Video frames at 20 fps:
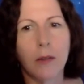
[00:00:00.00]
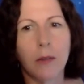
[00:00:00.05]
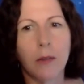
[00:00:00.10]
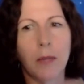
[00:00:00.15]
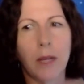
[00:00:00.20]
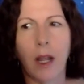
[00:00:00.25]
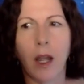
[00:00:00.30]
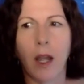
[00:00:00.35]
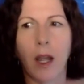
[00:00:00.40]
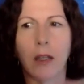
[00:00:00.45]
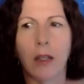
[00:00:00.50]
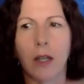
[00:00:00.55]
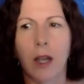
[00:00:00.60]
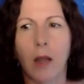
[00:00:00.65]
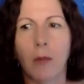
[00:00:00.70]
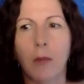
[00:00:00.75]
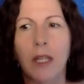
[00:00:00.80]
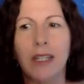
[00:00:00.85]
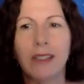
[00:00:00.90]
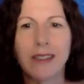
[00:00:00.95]
But
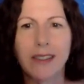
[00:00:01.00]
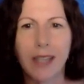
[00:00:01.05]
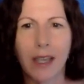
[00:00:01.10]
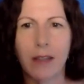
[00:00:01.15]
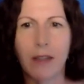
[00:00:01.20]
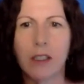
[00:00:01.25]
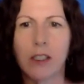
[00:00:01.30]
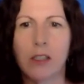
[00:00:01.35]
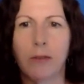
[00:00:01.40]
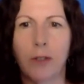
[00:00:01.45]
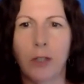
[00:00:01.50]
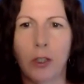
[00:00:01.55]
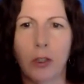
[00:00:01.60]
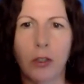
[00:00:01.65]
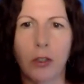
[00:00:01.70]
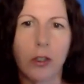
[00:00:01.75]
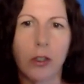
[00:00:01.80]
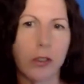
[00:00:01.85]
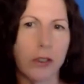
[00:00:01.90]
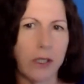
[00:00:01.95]
I'm going to say this for
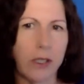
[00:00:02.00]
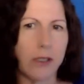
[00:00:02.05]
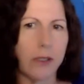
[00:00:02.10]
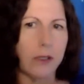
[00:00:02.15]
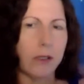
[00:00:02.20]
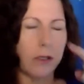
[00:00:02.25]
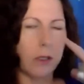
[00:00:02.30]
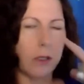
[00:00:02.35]
you because this